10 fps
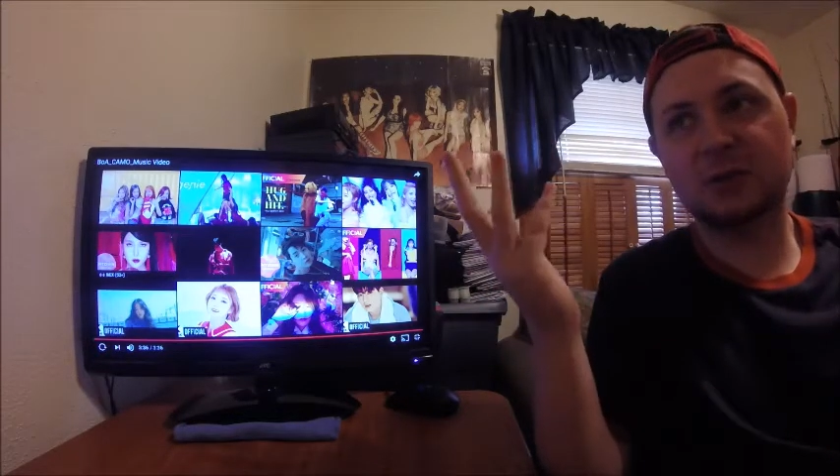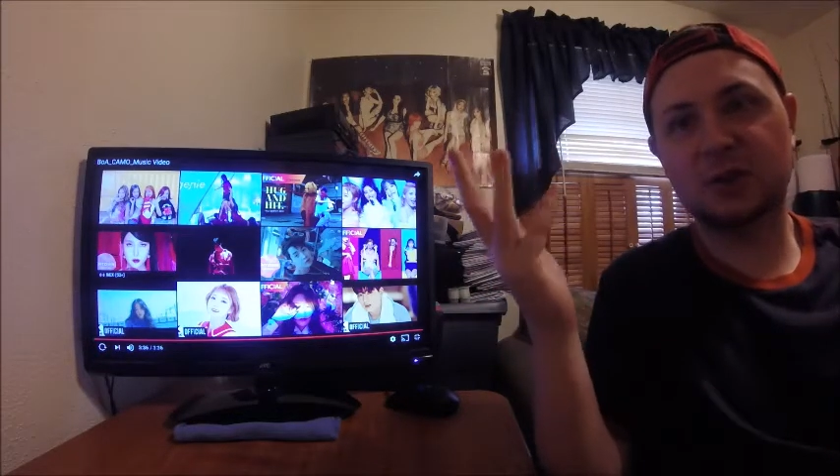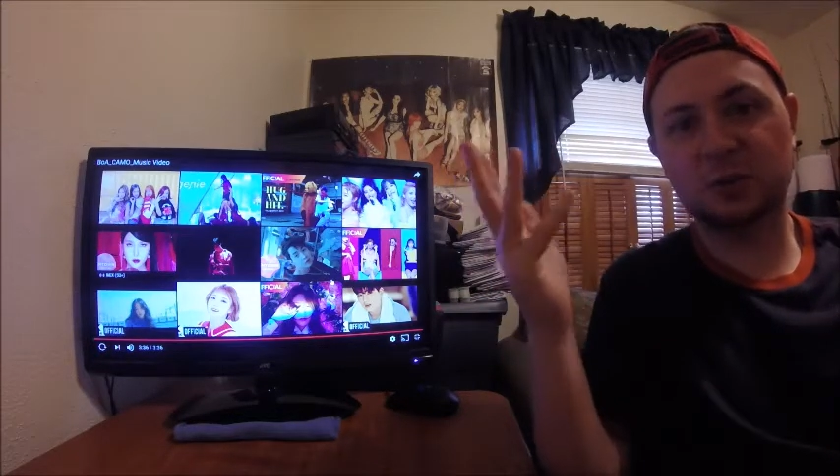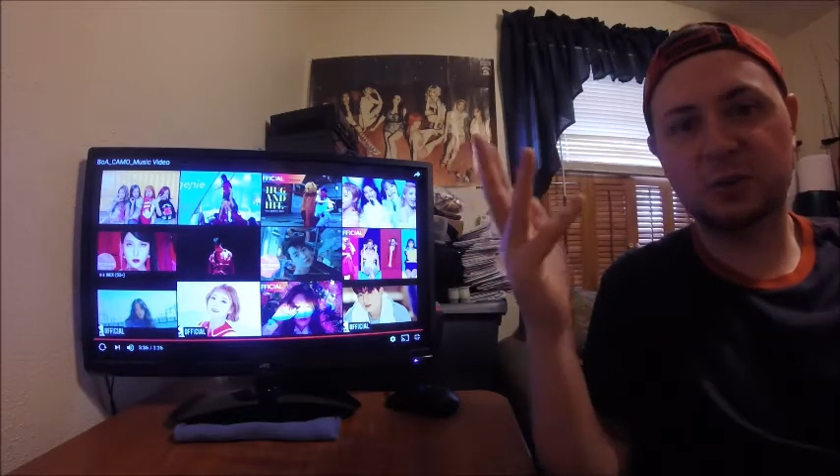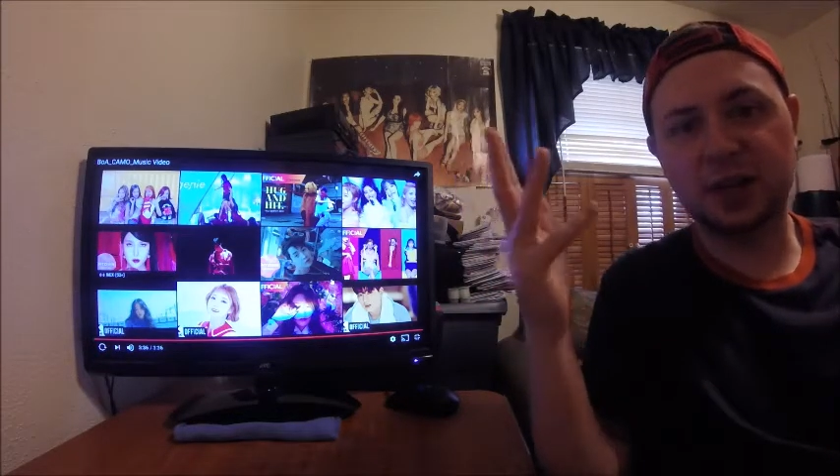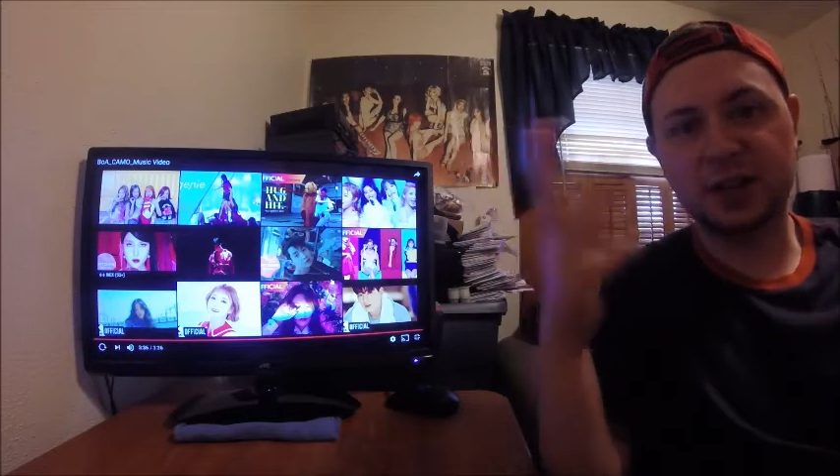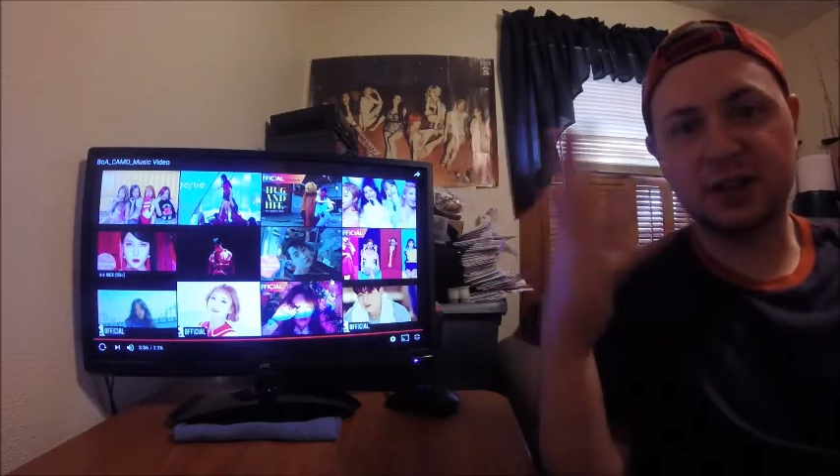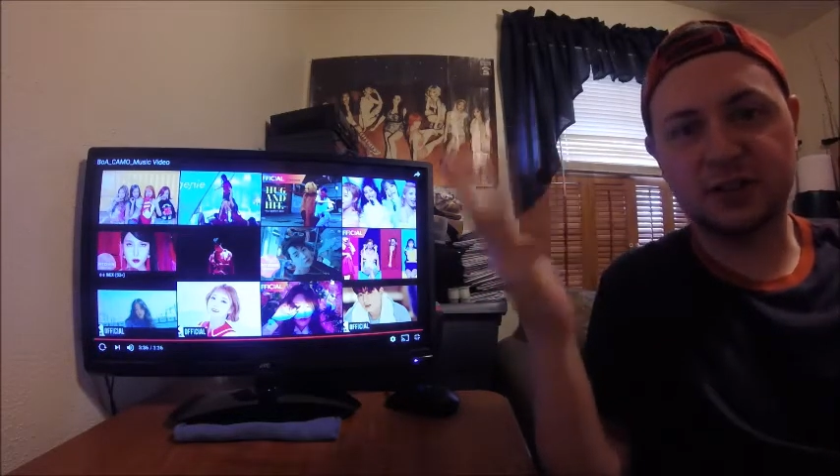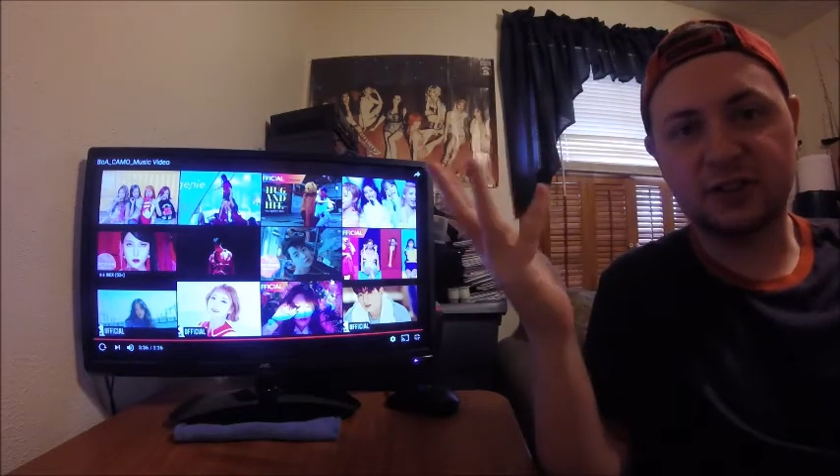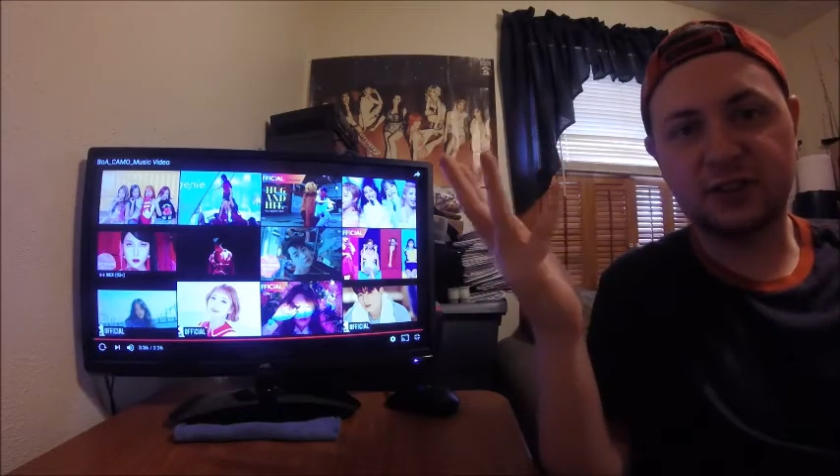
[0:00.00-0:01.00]
whether it be on the
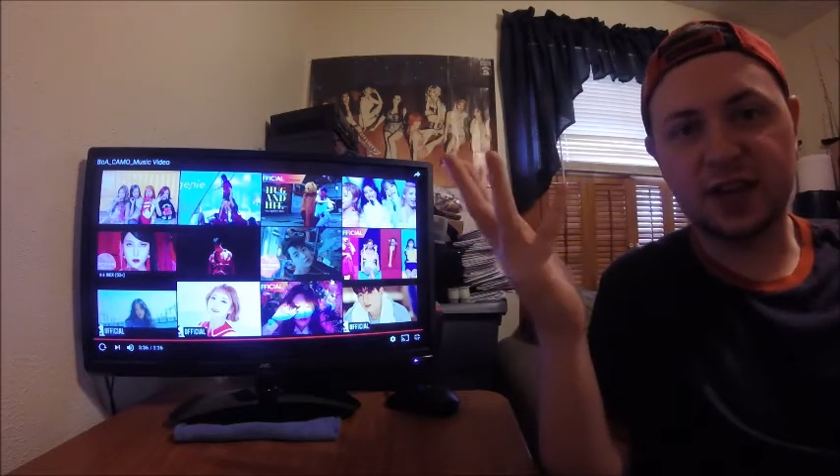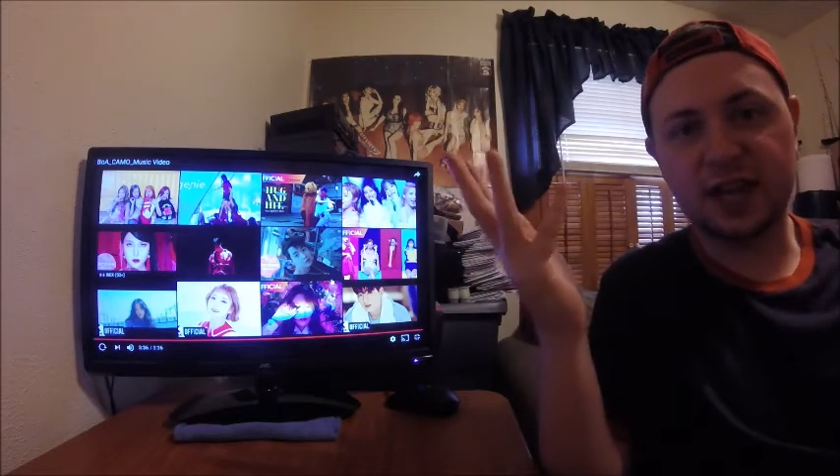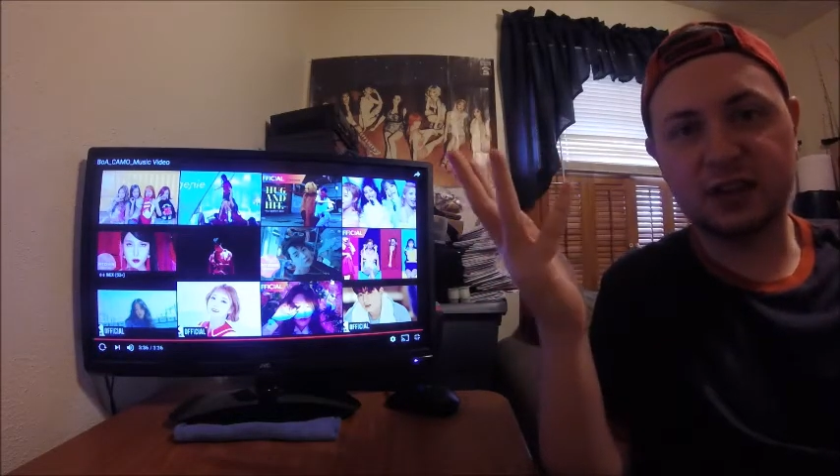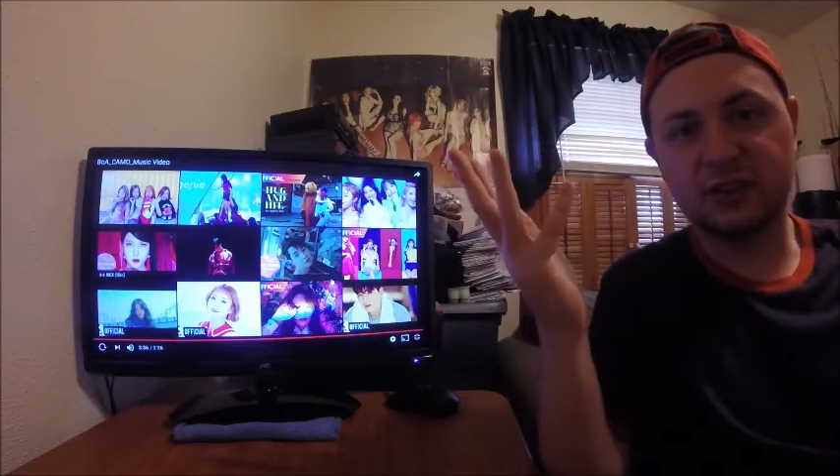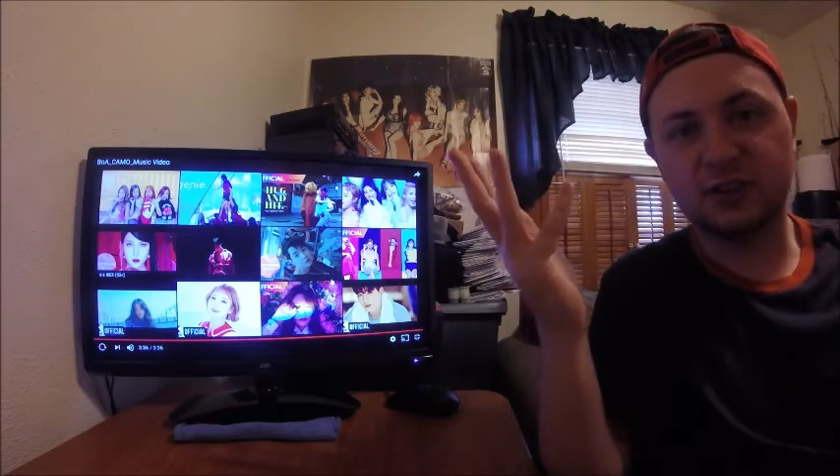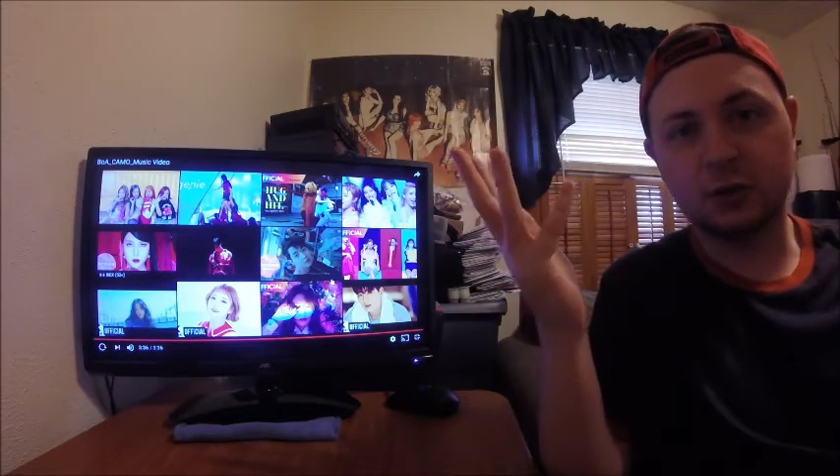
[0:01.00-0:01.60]
sets